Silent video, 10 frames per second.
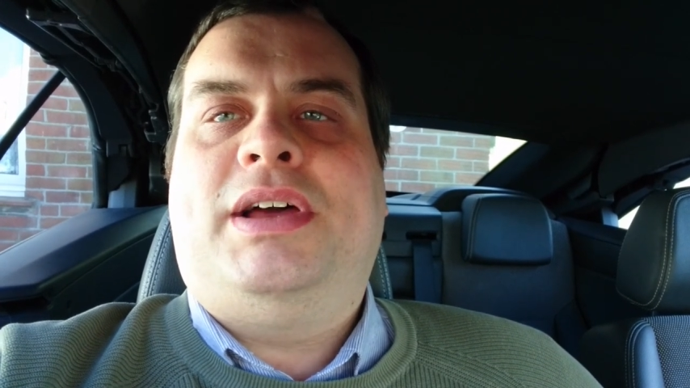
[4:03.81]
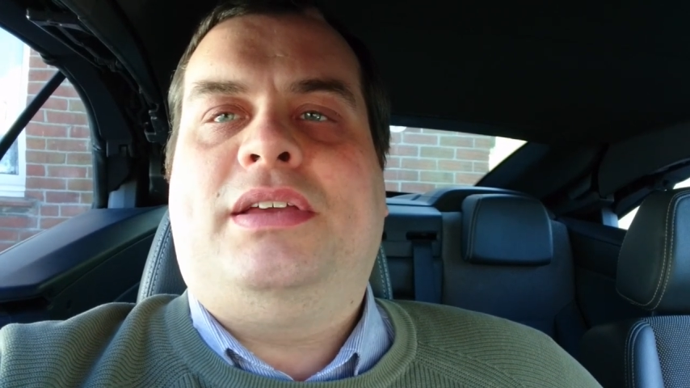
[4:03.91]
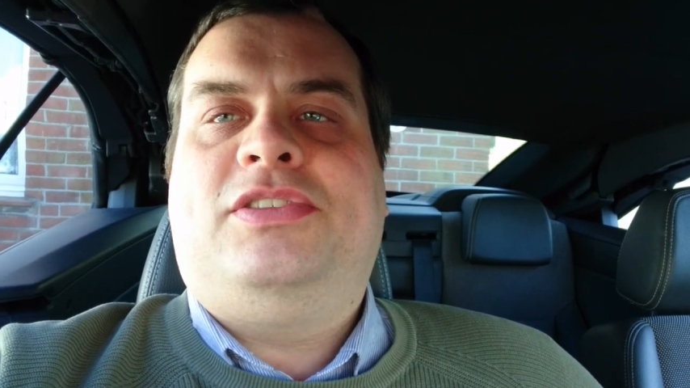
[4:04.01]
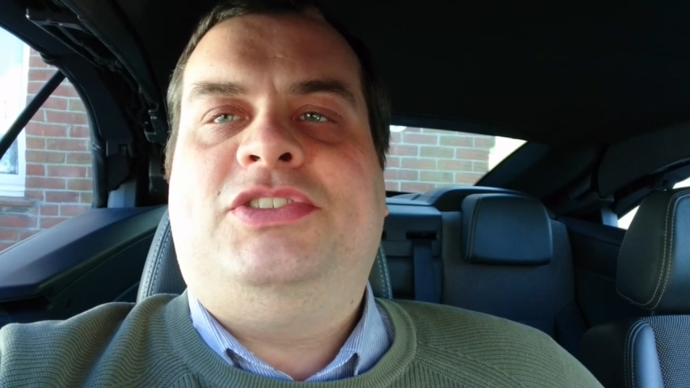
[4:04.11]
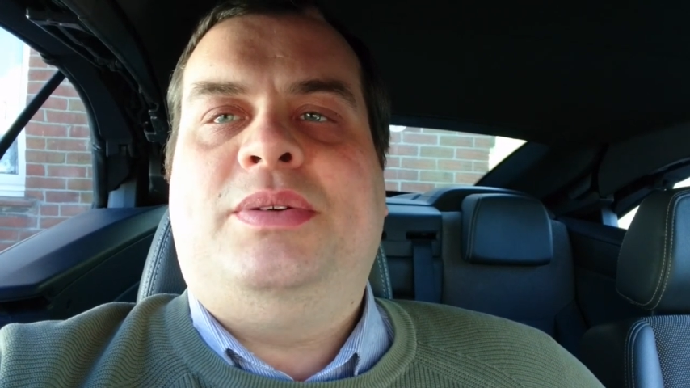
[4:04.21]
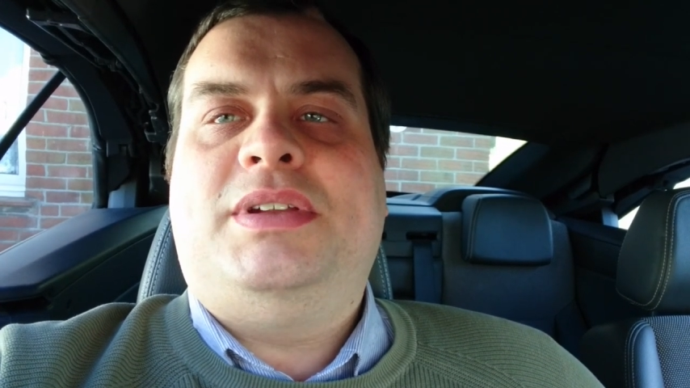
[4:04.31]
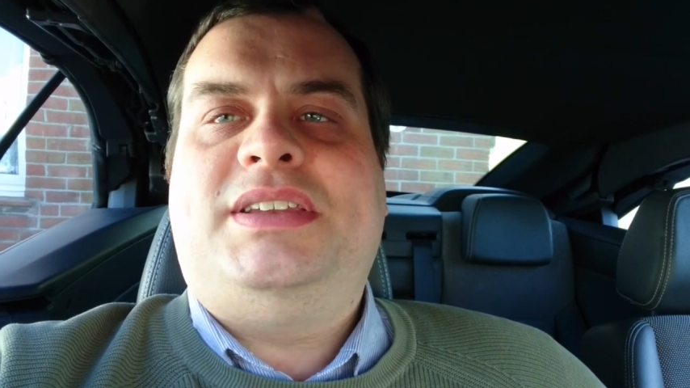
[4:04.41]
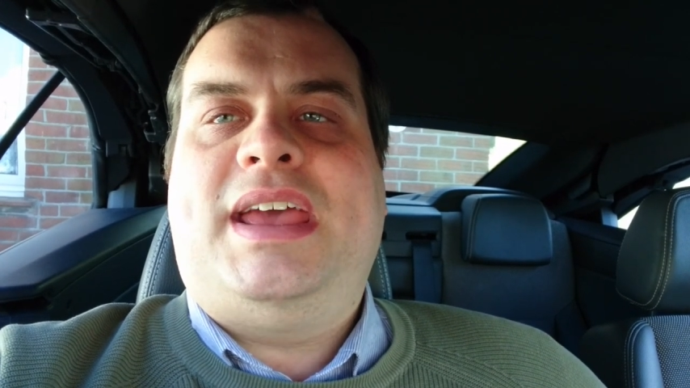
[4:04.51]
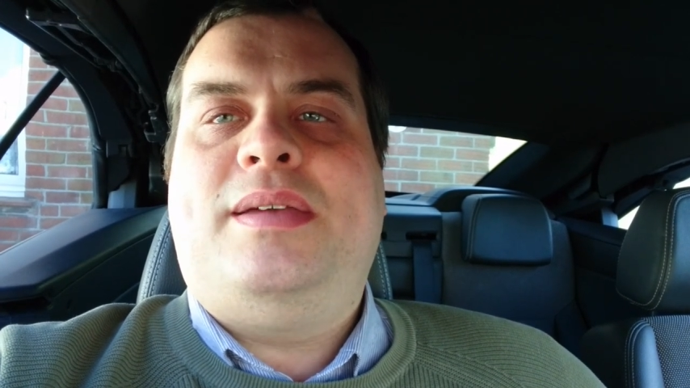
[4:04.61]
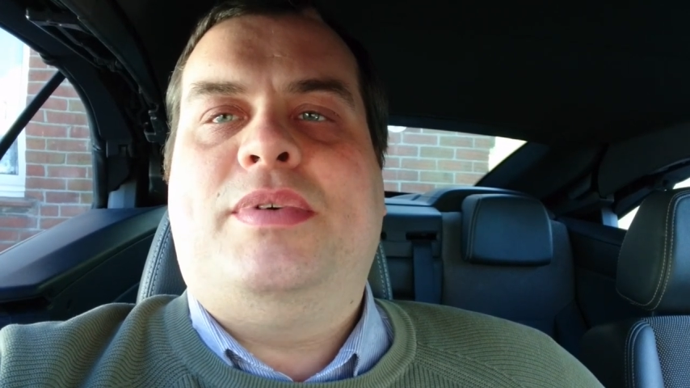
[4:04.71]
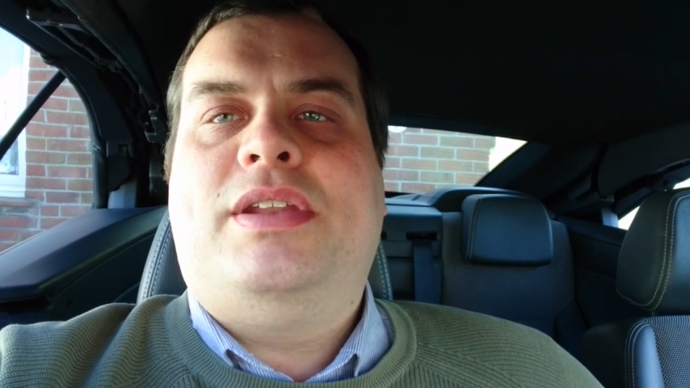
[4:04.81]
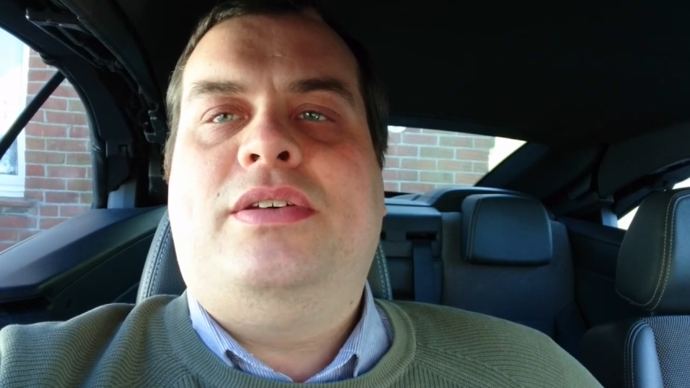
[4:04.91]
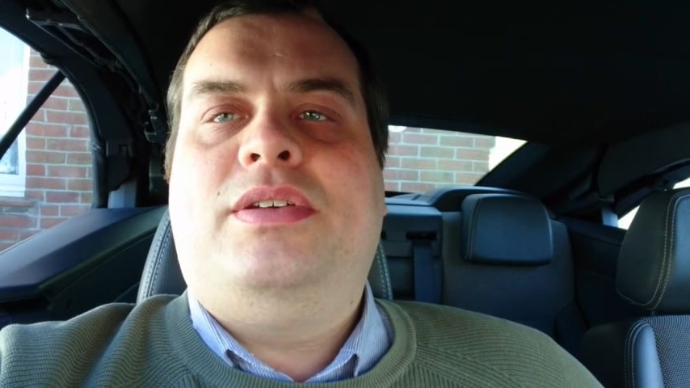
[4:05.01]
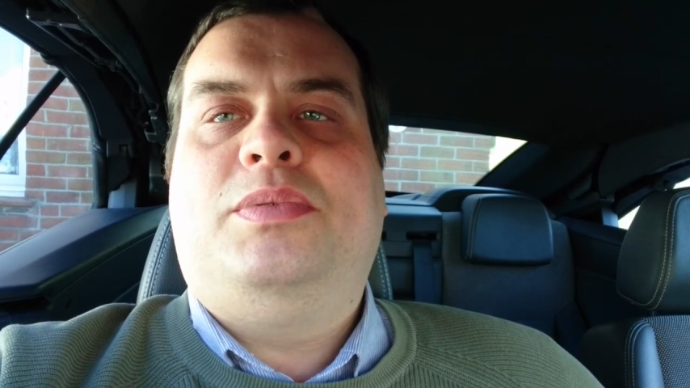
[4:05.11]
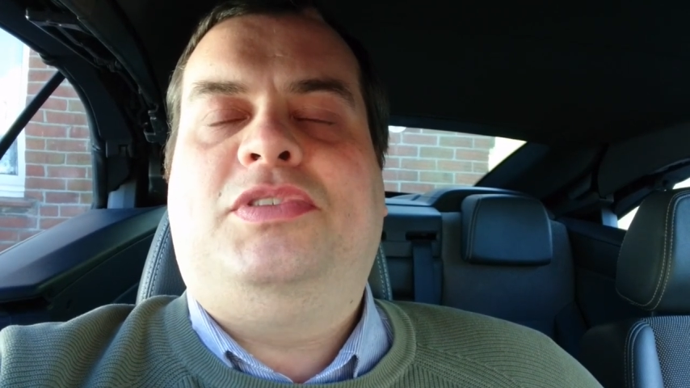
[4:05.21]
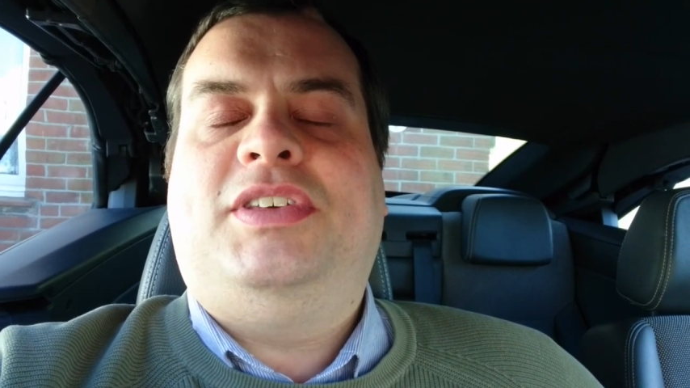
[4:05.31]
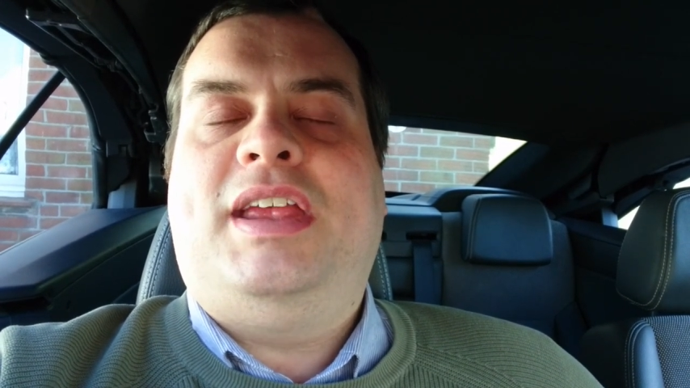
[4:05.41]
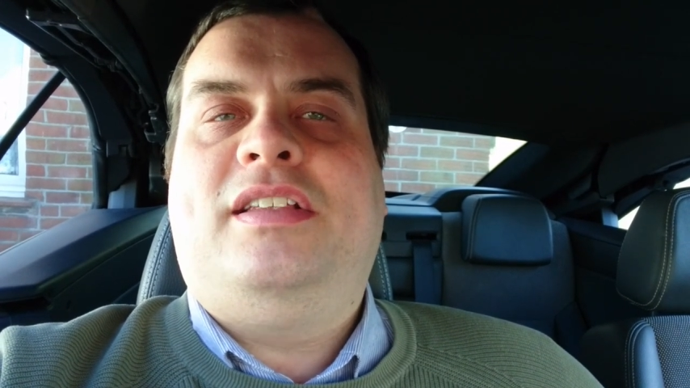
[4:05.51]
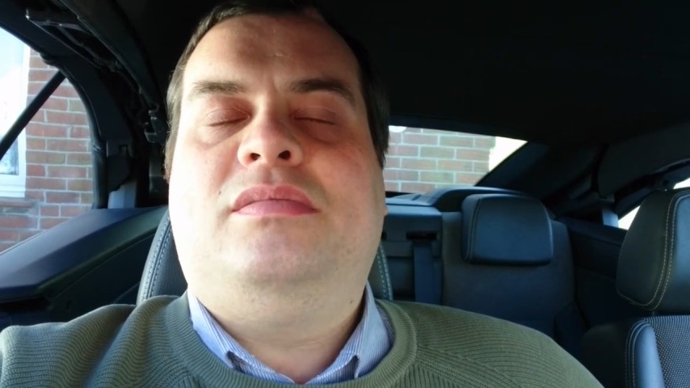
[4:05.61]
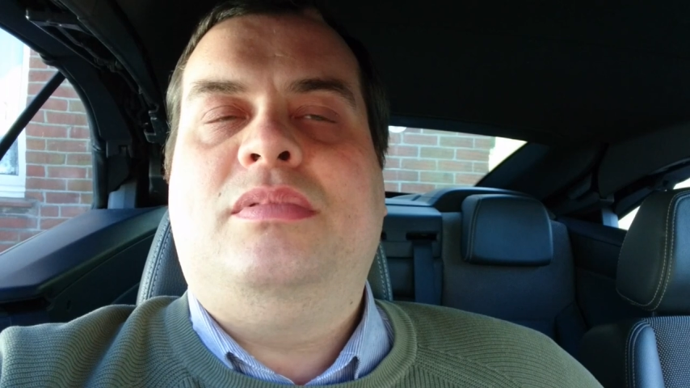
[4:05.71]
like Stuart Damon, who you'll
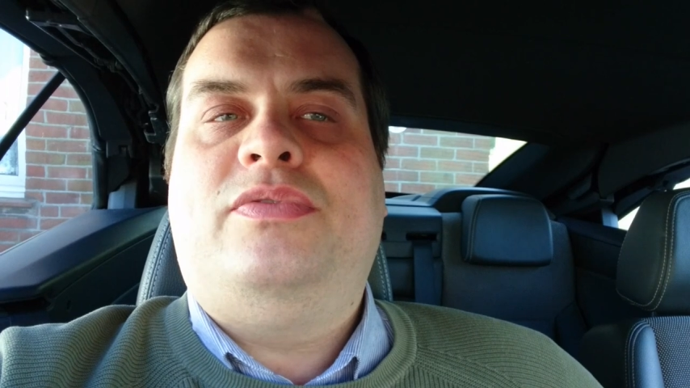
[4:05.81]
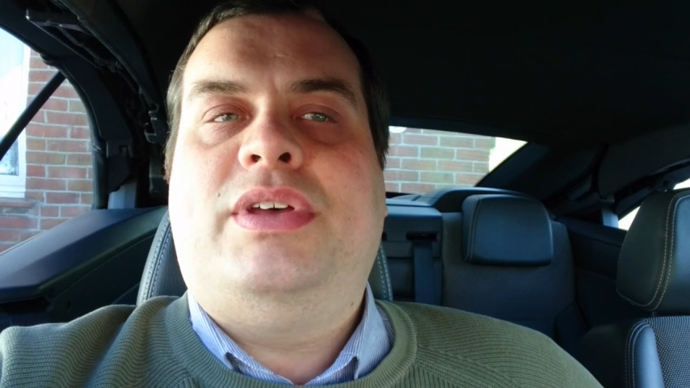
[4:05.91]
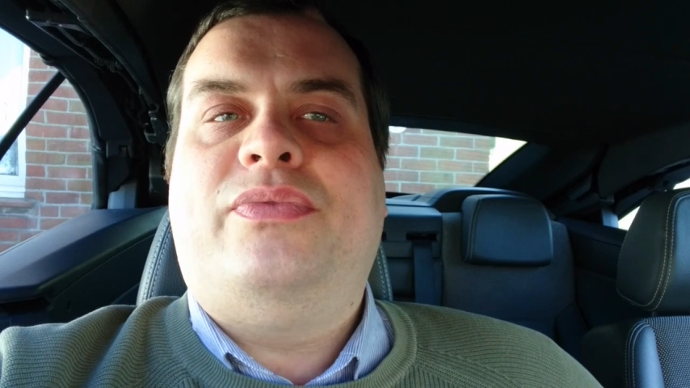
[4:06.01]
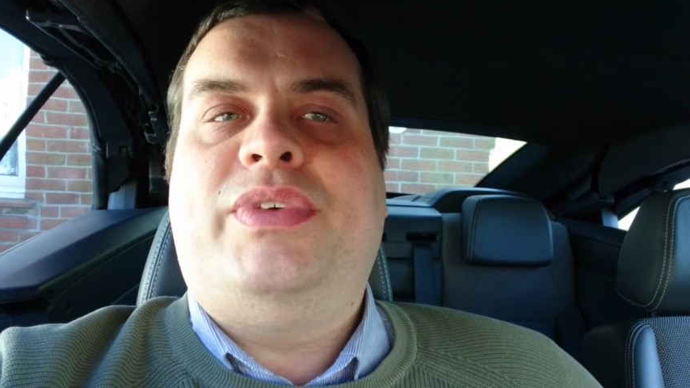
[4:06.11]
see in some of the,